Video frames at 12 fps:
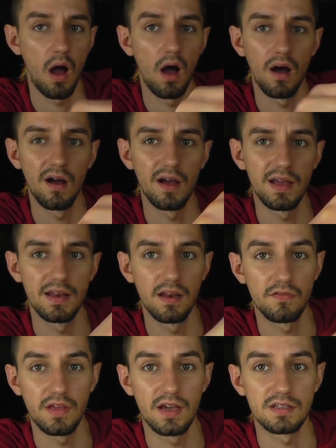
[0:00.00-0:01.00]
I
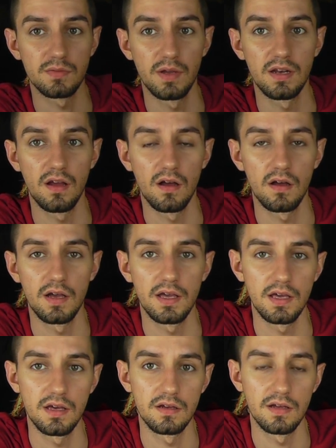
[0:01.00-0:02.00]
love the X-Men.
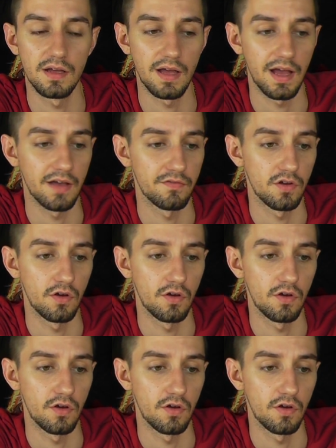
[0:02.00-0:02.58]
I have a